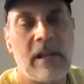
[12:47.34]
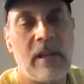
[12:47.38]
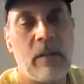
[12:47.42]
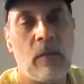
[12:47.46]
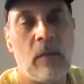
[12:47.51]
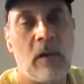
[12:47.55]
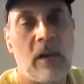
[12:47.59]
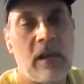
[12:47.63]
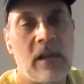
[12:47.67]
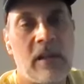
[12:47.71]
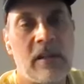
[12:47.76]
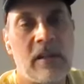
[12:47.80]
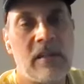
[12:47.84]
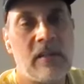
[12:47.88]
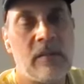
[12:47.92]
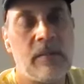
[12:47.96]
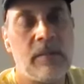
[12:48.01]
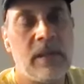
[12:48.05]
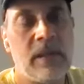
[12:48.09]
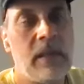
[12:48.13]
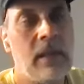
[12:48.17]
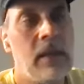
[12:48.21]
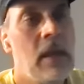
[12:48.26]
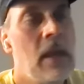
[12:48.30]
and I wanted to
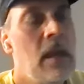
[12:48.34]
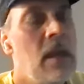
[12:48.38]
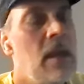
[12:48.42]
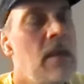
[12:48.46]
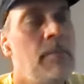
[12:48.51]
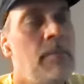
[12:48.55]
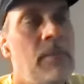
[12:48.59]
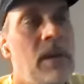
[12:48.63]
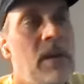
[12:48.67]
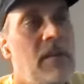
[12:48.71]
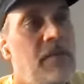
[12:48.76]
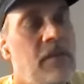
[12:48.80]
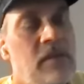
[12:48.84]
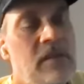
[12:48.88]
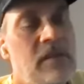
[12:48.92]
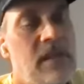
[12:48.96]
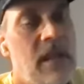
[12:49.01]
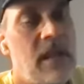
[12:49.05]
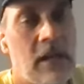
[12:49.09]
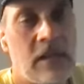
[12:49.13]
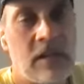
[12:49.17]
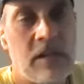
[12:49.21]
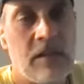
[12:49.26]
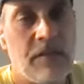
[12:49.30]
be, my
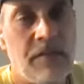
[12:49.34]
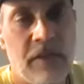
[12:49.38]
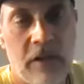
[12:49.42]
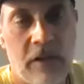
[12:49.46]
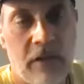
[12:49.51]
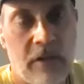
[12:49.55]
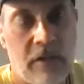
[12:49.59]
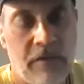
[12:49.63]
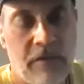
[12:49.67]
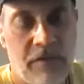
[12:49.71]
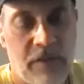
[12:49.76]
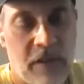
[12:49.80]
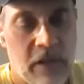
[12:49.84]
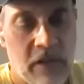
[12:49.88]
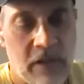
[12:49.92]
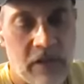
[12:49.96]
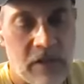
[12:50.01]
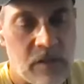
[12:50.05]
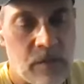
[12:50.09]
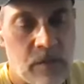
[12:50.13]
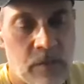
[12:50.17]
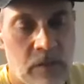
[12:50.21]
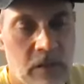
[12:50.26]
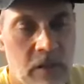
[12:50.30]
first action
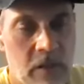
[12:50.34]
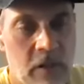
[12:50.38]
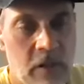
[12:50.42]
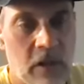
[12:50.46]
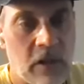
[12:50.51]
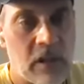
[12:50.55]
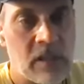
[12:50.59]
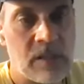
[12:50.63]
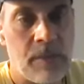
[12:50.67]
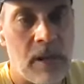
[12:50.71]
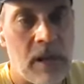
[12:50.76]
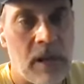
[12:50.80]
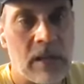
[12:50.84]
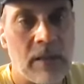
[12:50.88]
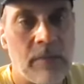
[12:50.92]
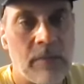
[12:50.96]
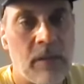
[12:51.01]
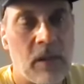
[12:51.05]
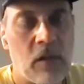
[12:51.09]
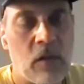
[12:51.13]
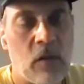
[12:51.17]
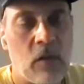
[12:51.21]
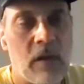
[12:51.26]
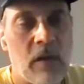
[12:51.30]
figures were Kirk, Spock,
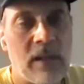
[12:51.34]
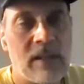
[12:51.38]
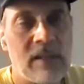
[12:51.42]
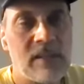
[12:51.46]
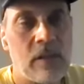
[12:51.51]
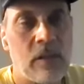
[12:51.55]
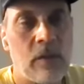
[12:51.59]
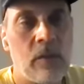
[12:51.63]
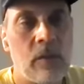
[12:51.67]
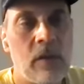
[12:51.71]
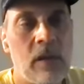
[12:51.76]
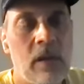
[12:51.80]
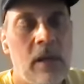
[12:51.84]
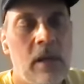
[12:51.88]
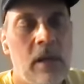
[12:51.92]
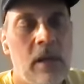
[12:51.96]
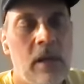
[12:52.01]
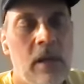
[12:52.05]
and McCoy. So